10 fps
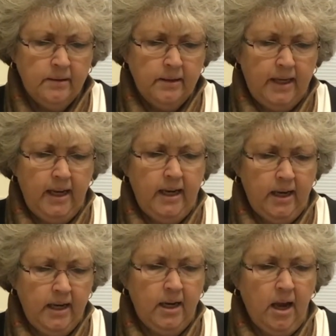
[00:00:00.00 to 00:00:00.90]
he,
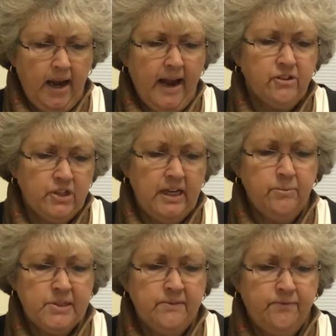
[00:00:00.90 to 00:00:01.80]
he I, actually he
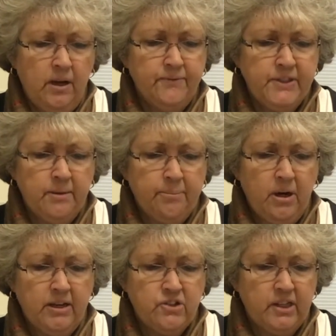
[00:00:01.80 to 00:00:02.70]
was involved in a
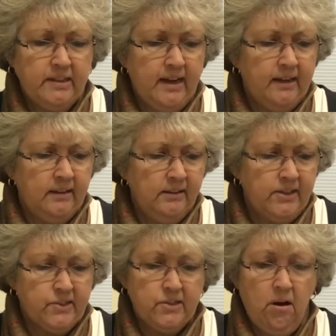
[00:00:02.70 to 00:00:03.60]
project at La
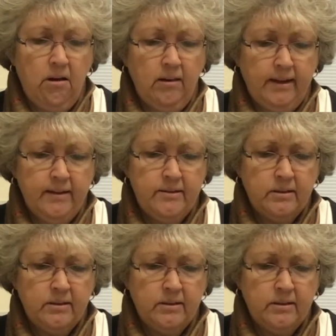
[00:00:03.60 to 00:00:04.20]
Scala,